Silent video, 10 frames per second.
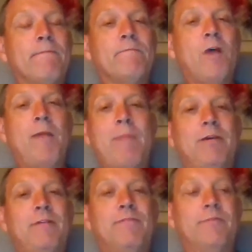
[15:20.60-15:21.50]

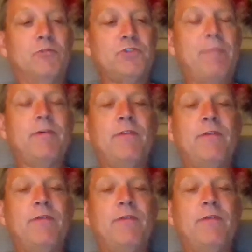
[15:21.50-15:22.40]
Was happy for
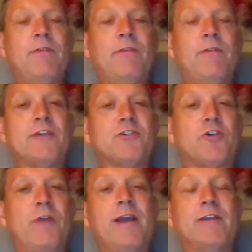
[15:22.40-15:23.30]
you to acknowledge that's
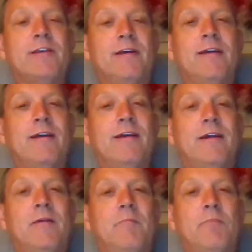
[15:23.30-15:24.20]
correct,
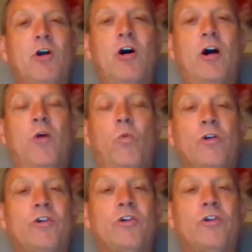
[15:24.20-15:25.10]
but I
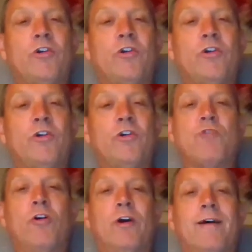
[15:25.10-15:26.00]
wanted to know what was
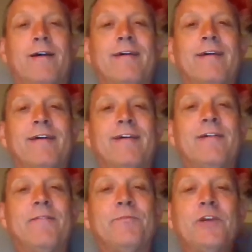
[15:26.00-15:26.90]
wrong.
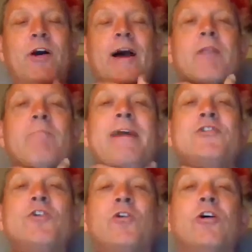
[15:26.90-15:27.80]
I had a
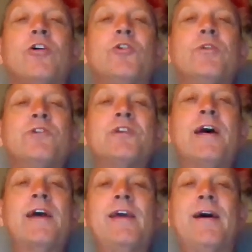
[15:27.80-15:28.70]
mentor who was
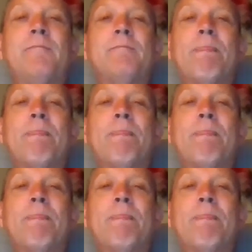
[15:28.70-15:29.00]
a